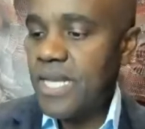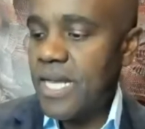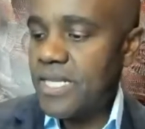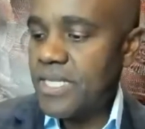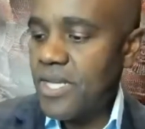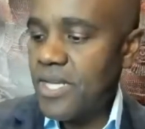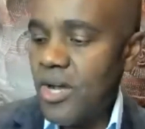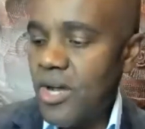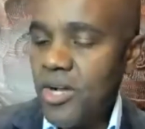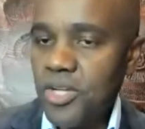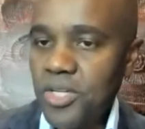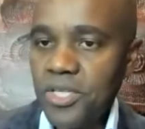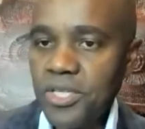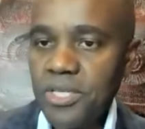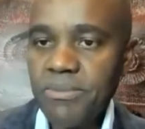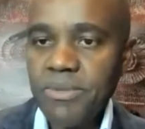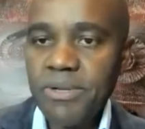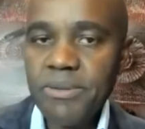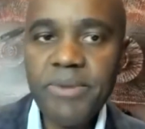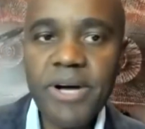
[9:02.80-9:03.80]
talk a
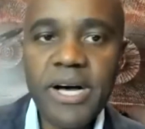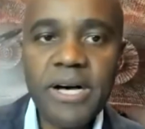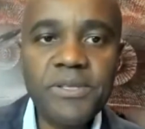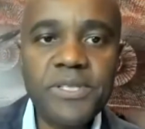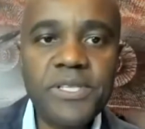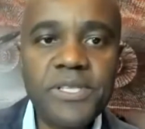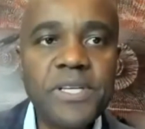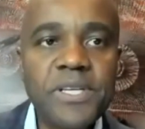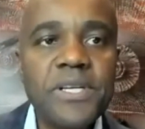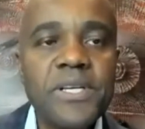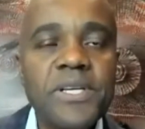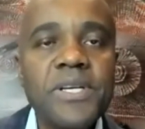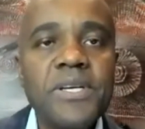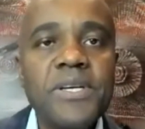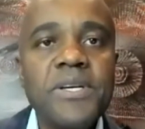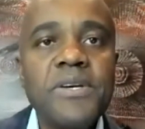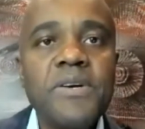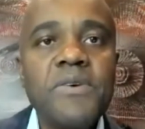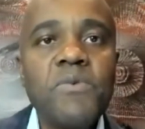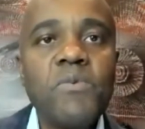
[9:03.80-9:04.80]
little bit about
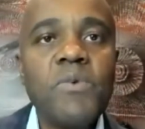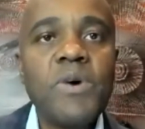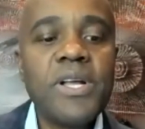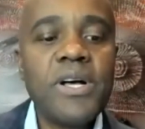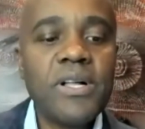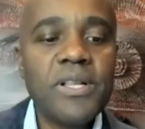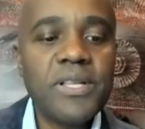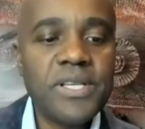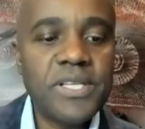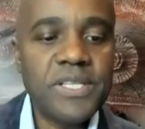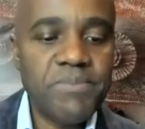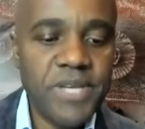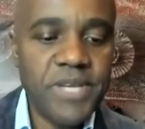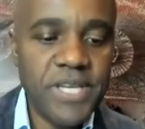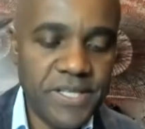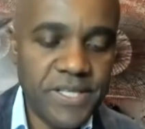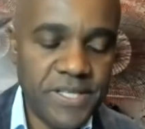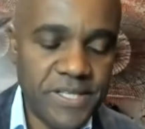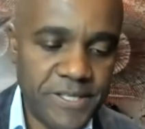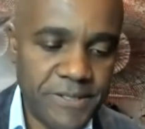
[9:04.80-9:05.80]
what all this
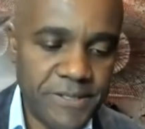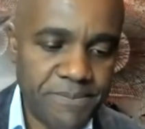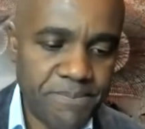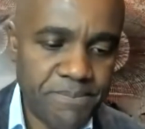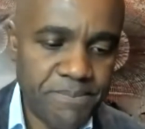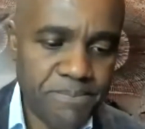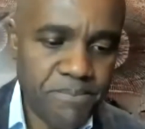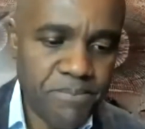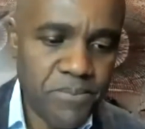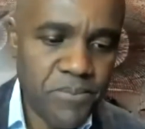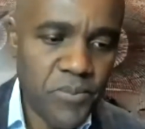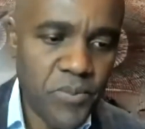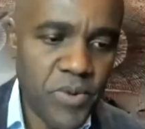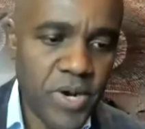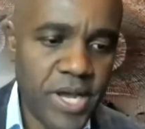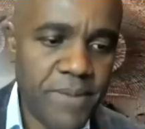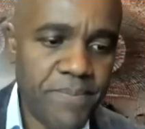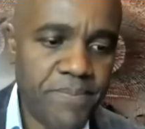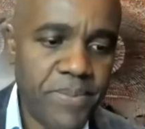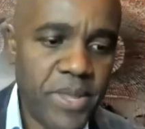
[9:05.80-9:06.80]
means,
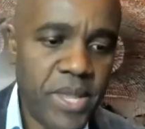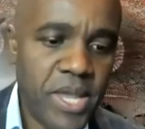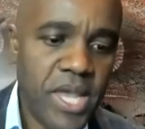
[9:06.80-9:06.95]
right?